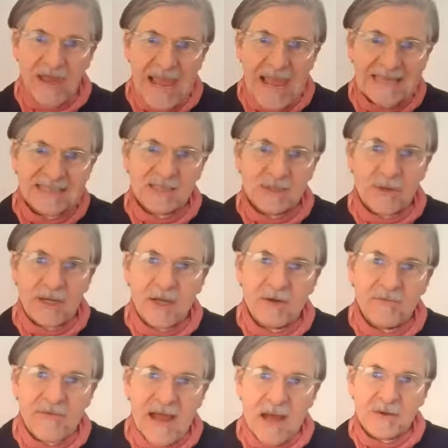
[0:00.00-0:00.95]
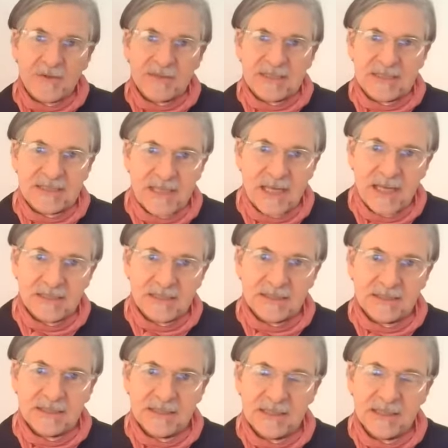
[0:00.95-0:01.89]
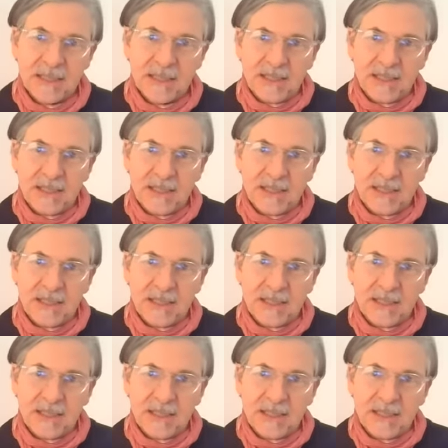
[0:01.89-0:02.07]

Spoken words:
X-ray of our societies